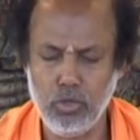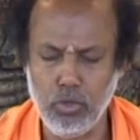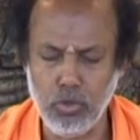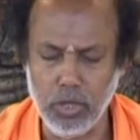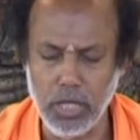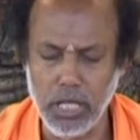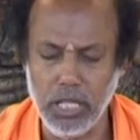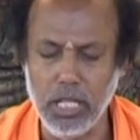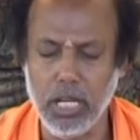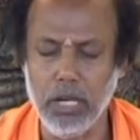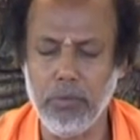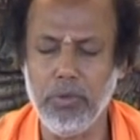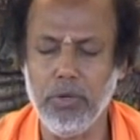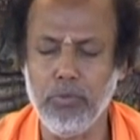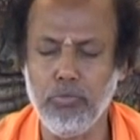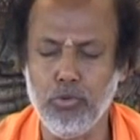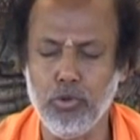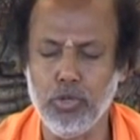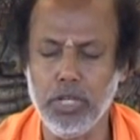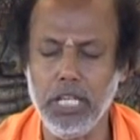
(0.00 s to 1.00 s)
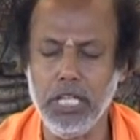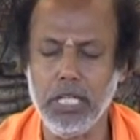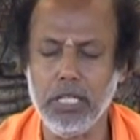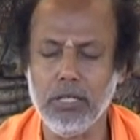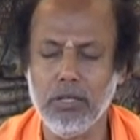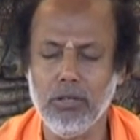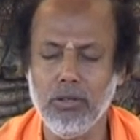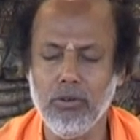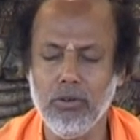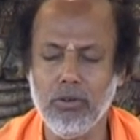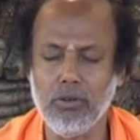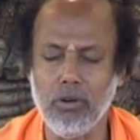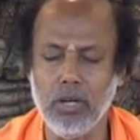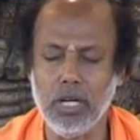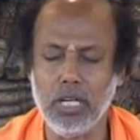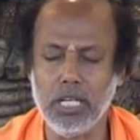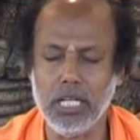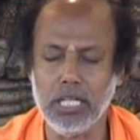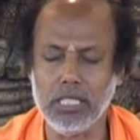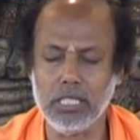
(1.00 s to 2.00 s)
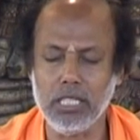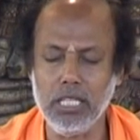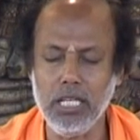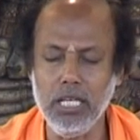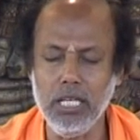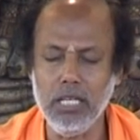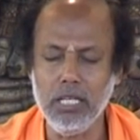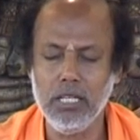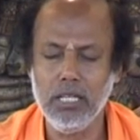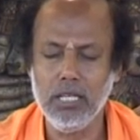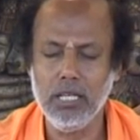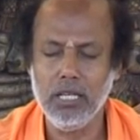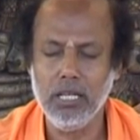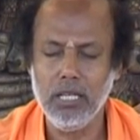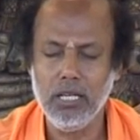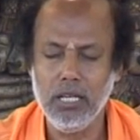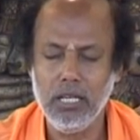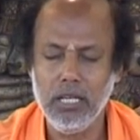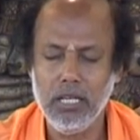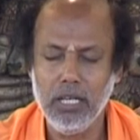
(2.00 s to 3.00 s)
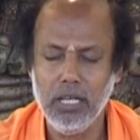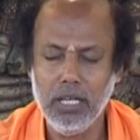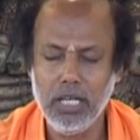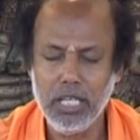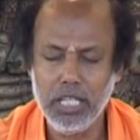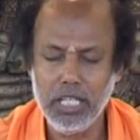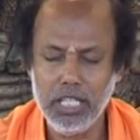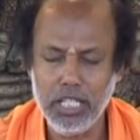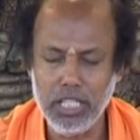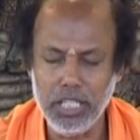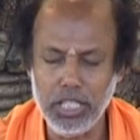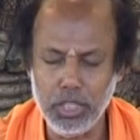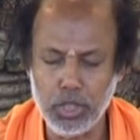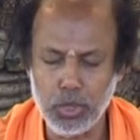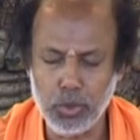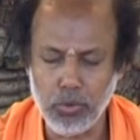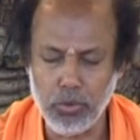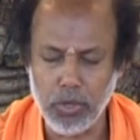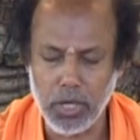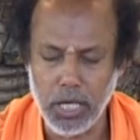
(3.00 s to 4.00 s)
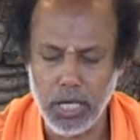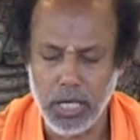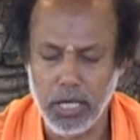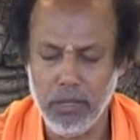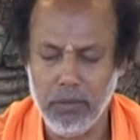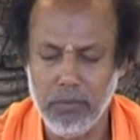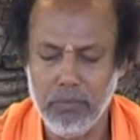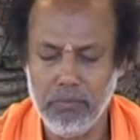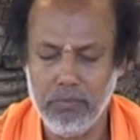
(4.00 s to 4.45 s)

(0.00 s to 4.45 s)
together if you put it, we call it as the Ishvara.